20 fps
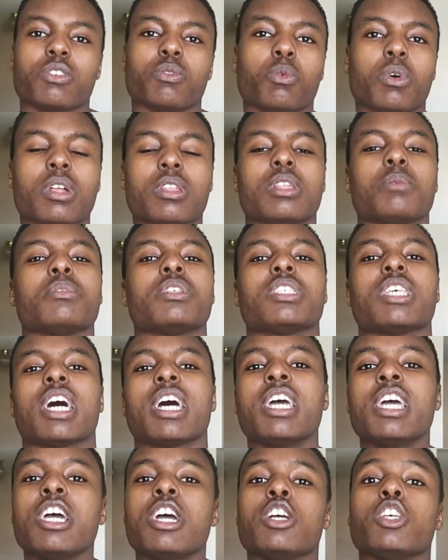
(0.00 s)
And one of them is
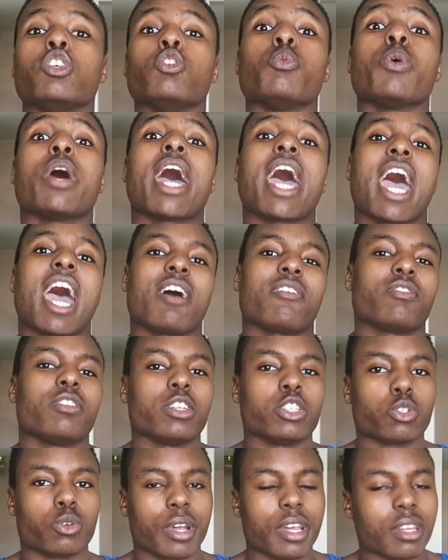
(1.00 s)
that you have
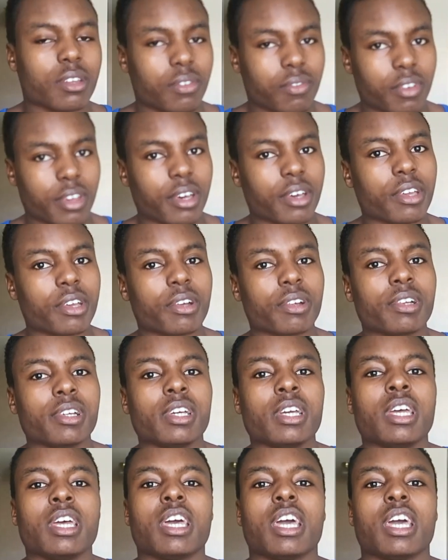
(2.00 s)
to train to failure